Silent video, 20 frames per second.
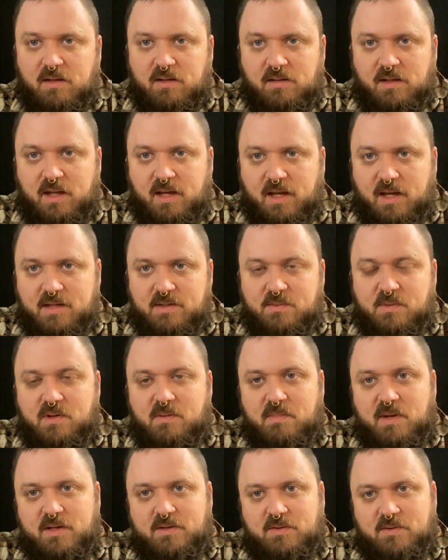Hey guys,
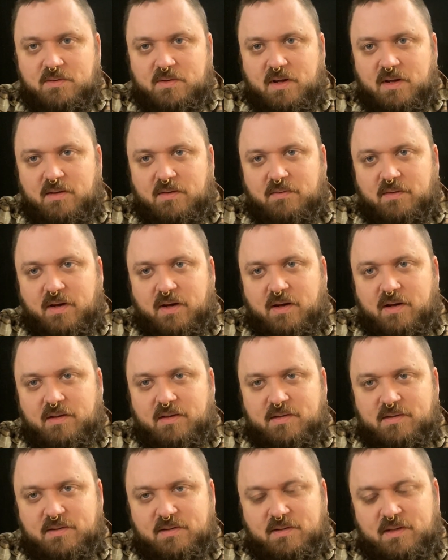welcome back to Around the Fire.
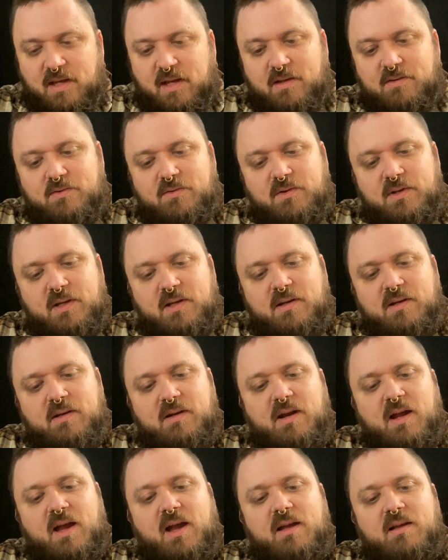This is Andrew here.